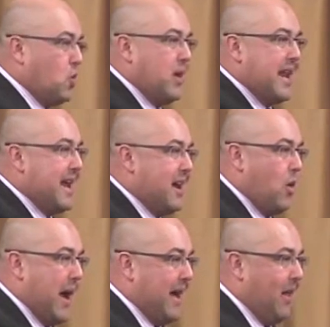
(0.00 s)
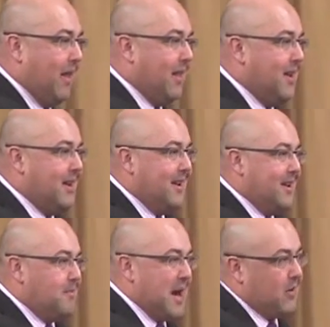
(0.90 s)
quit AOL
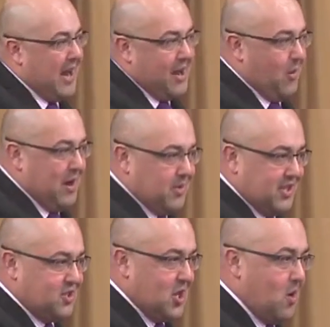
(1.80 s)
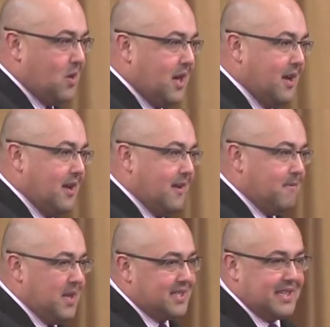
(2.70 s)
back when AOL was a joke.
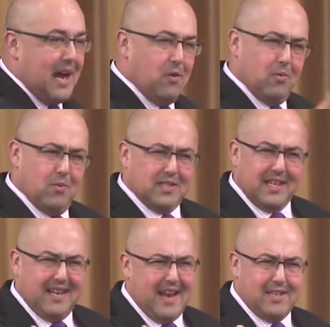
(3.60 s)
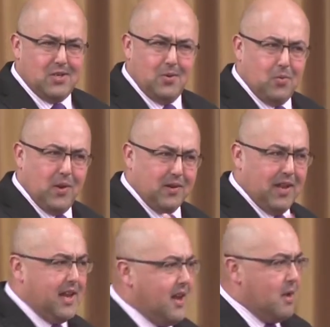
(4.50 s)
It's now, once again, not a joke,
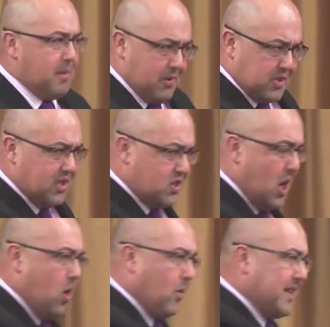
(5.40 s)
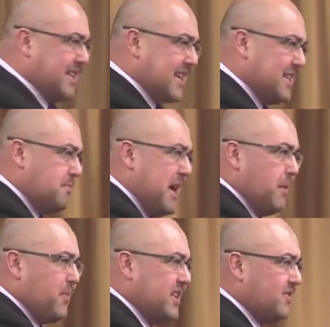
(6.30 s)
weirdly, but it was a joke, right? These guys made
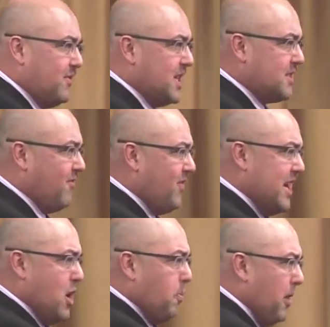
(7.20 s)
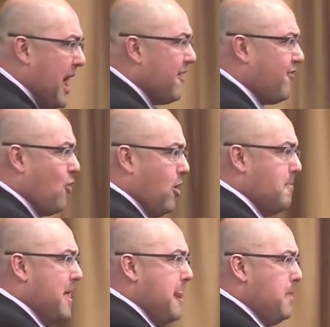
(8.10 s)
up this video
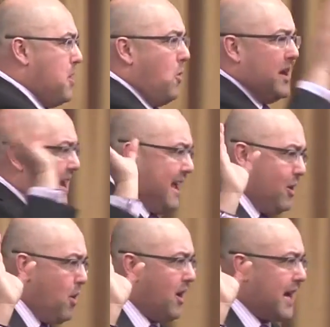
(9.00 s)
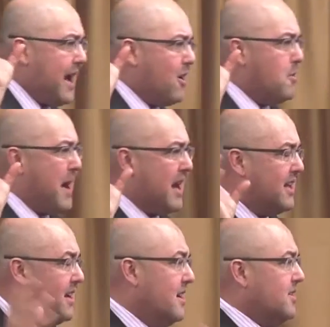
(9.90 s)
platform. No one at AOL cared about
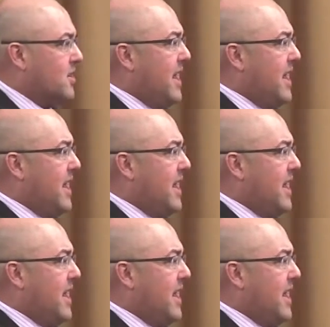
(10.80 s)
it, so